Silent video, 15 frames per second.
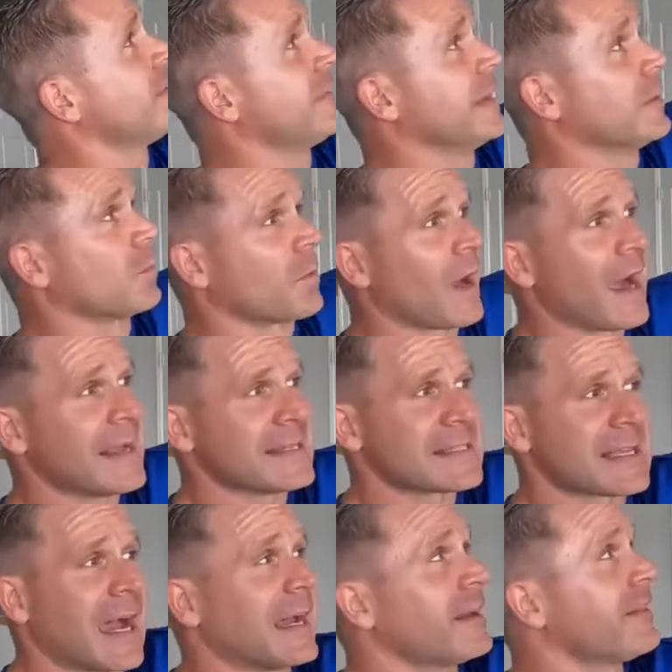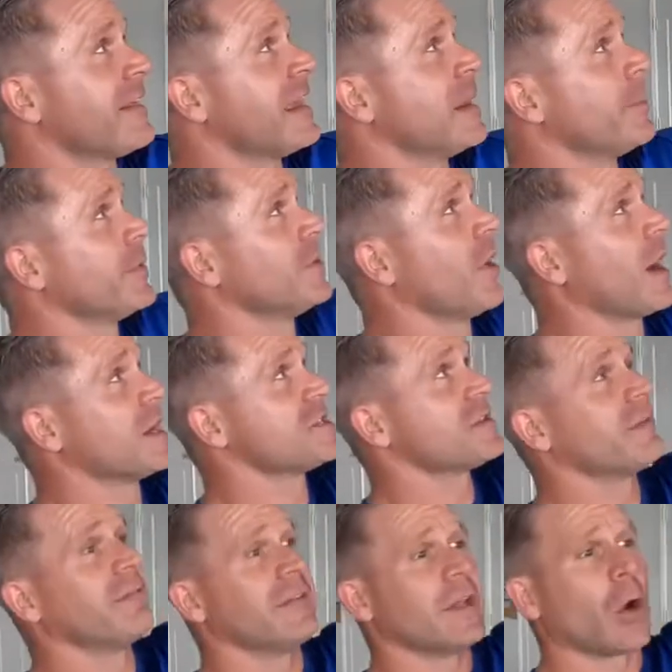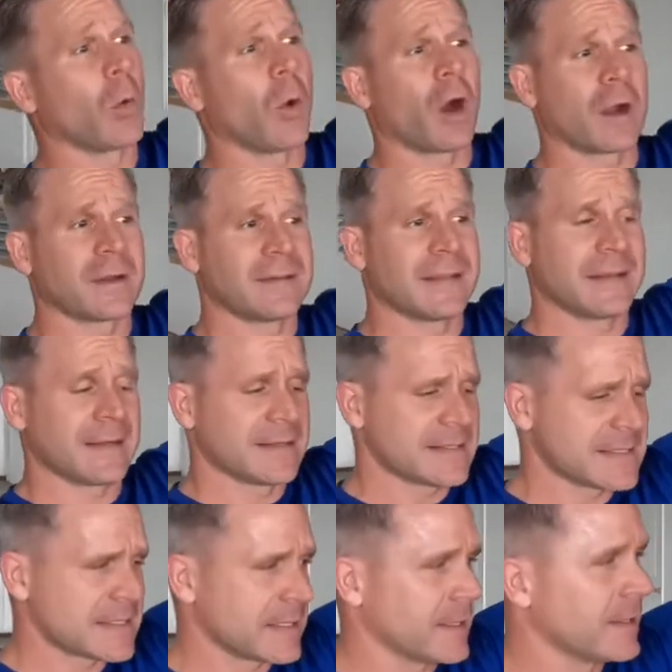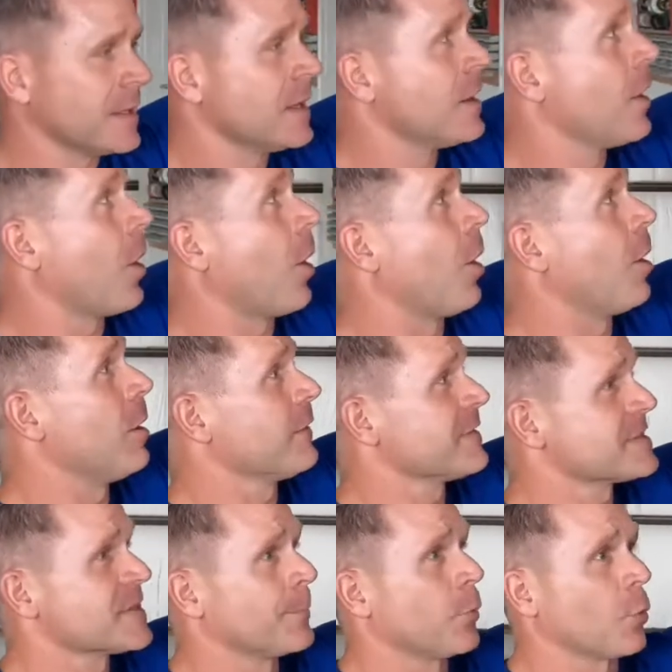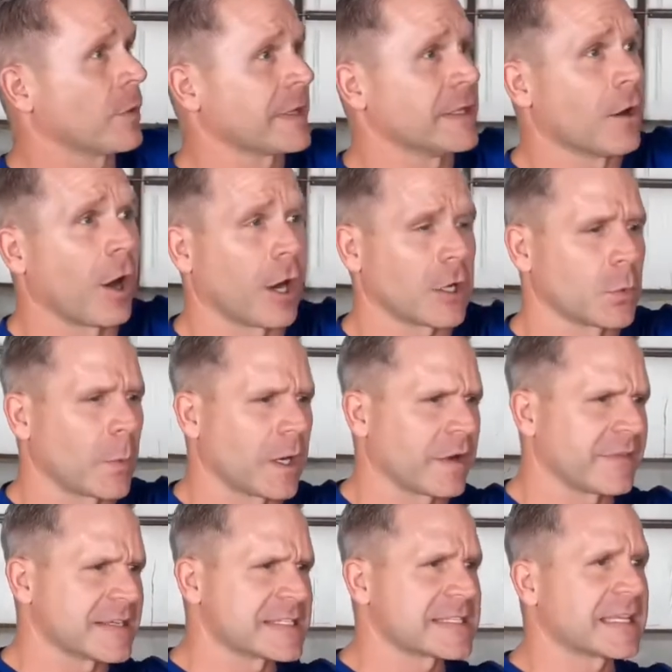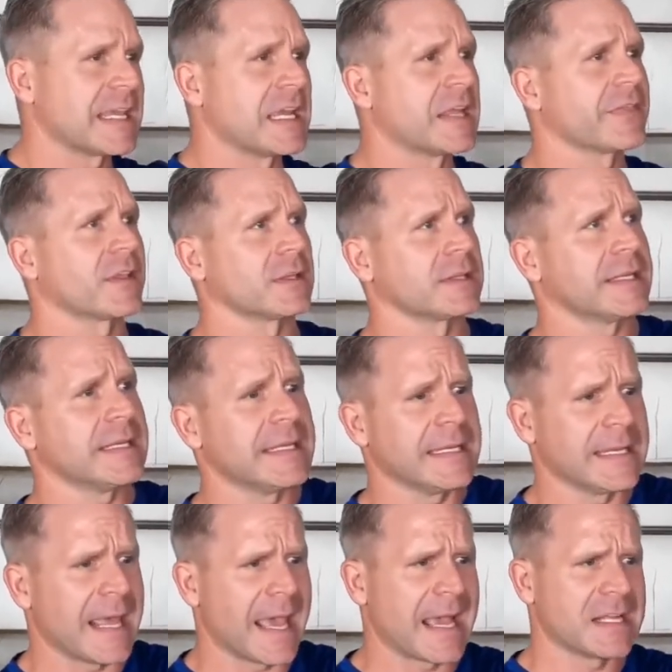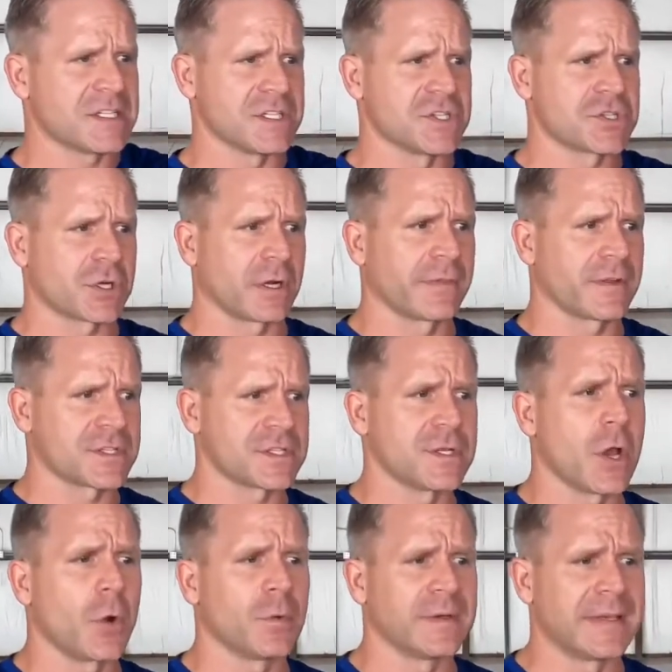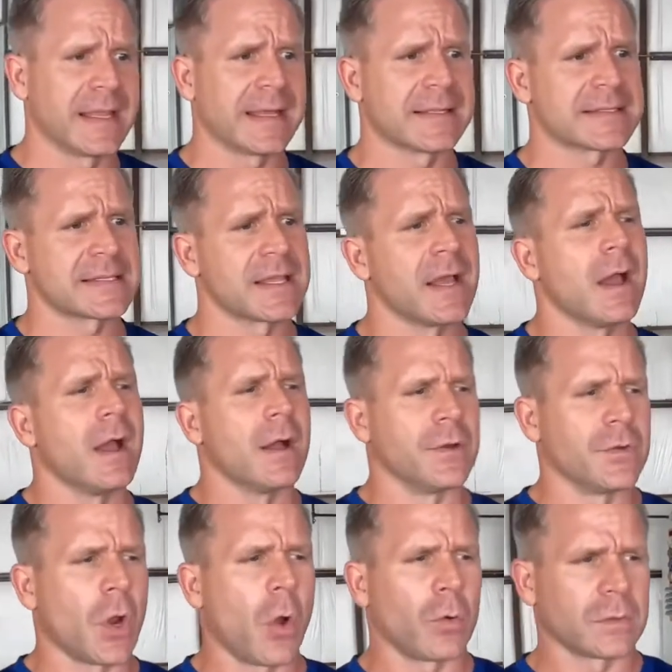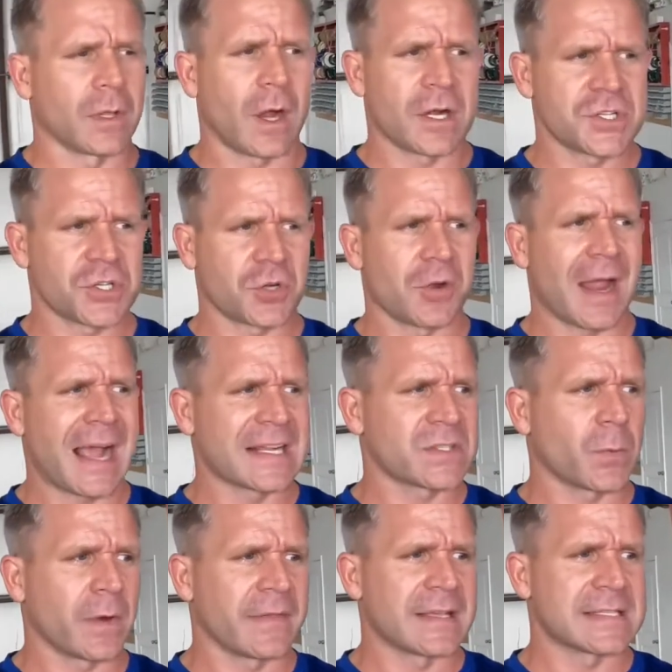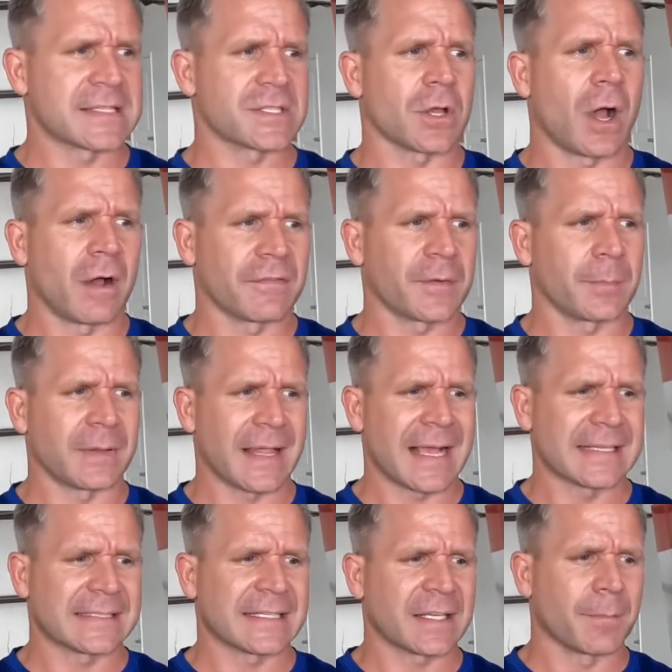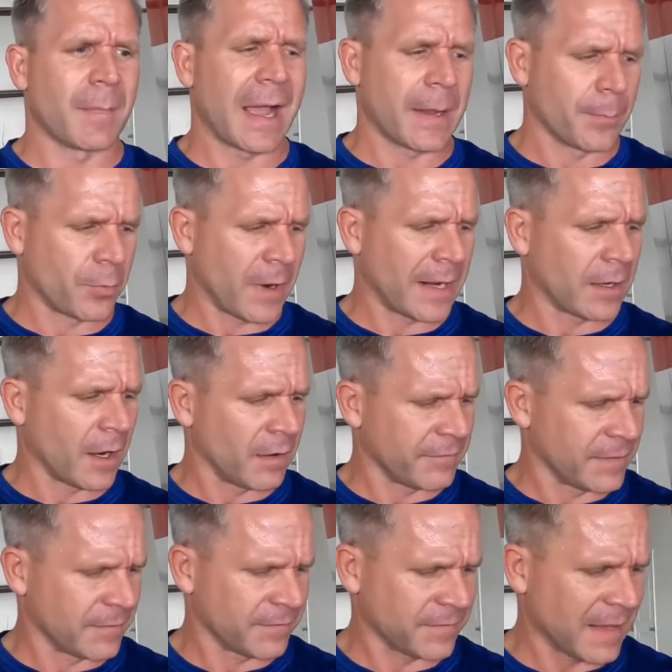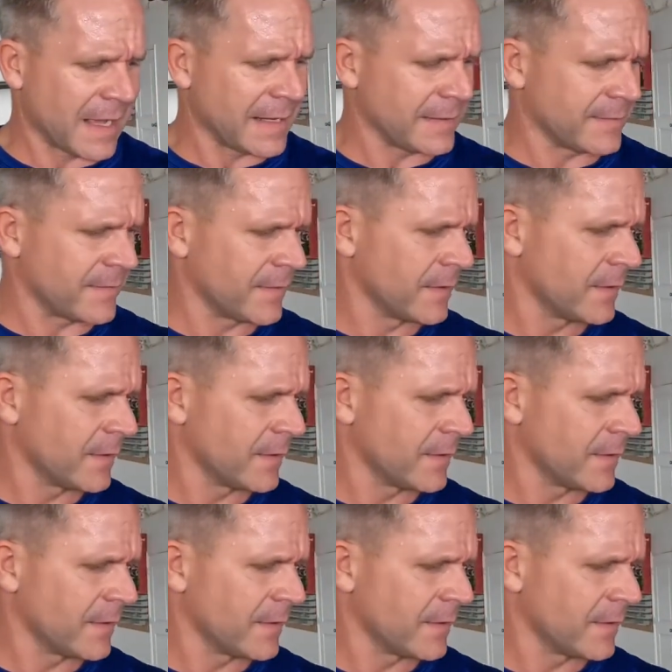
the right side of the empennage, the VOR antennas, all the supporting hardware, the skin, the leading edge, ensuring there's no dents, no large cracks where this soft plastic might break off in flight,